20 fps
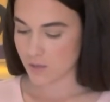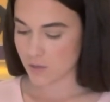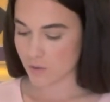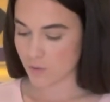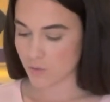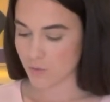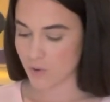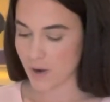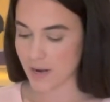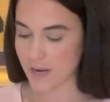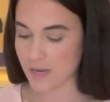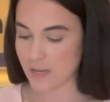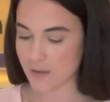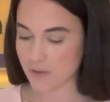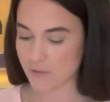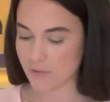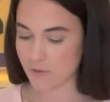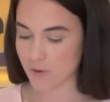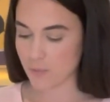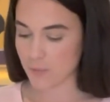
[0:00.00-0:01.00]
writing
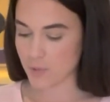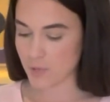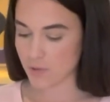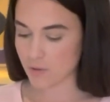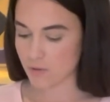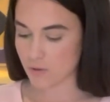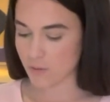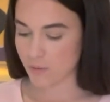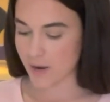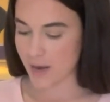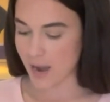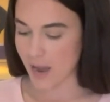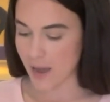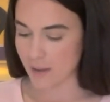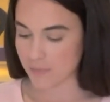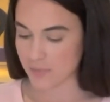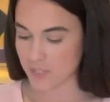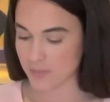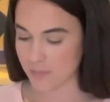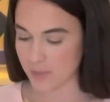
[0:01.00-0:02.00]
from your lower
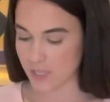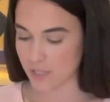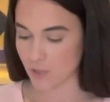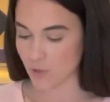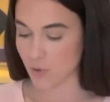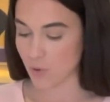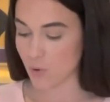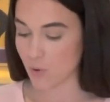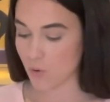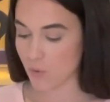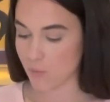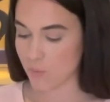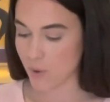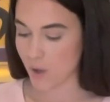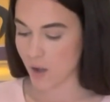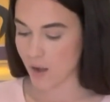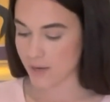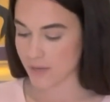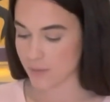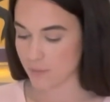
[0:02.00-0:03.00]
abdomen, your whole
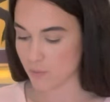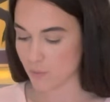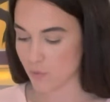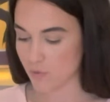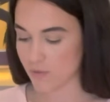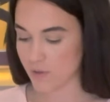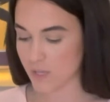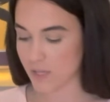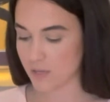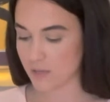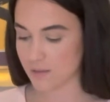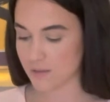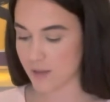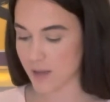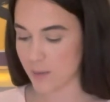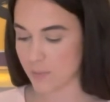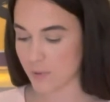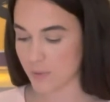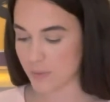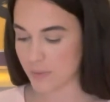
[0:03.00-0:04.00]
body moving in
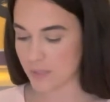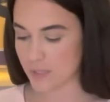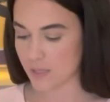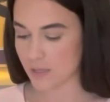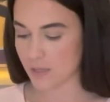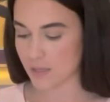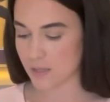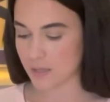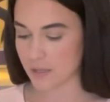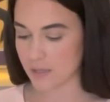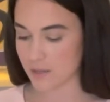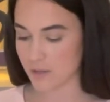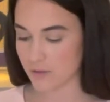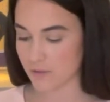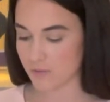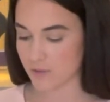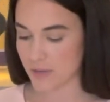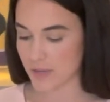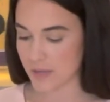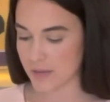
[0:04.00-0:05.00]
alignment with the
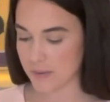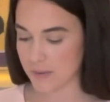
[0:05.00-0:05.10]
calligraphy.